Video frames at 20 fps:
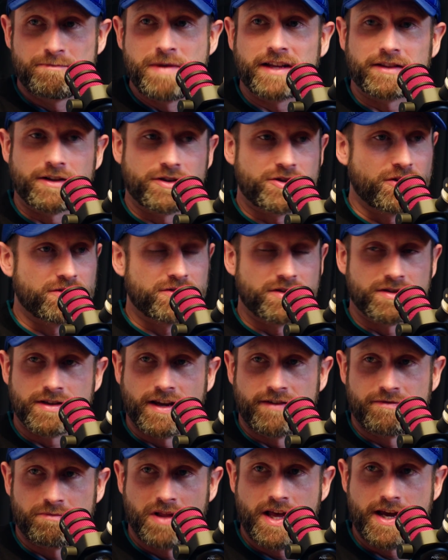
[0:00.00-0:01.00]
make the church a
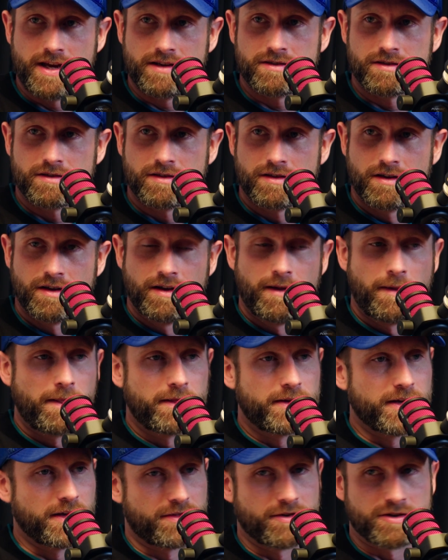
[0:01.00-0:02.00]
safe place.
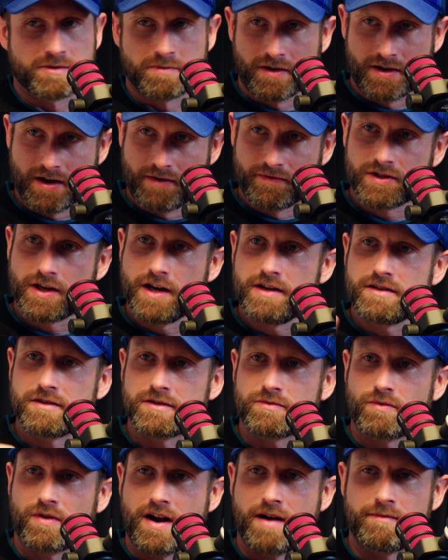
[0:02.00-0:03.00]
Yet there's been
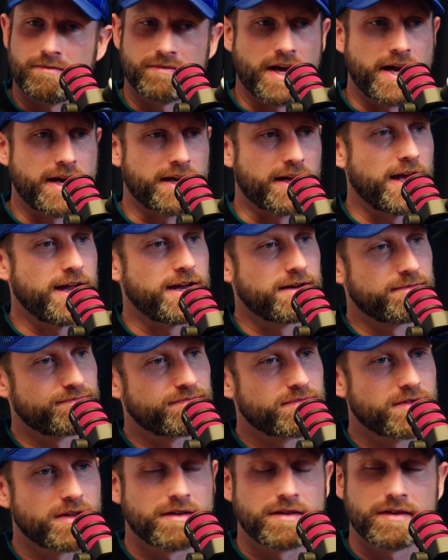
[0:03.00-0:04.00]
conversations where I'm like, hey,
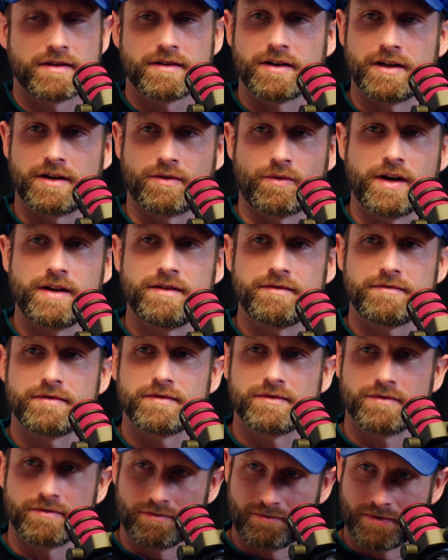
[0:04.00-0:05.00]
you know what?
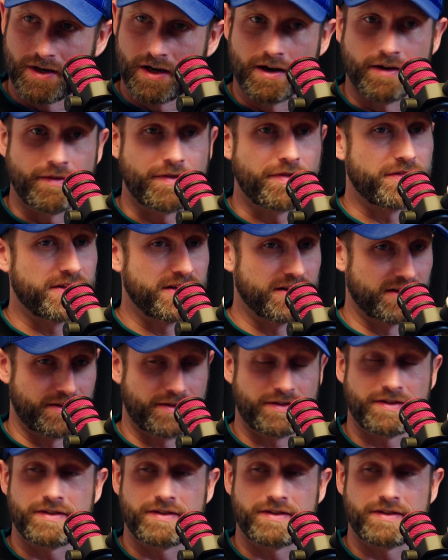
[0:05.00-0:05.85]
Uh, the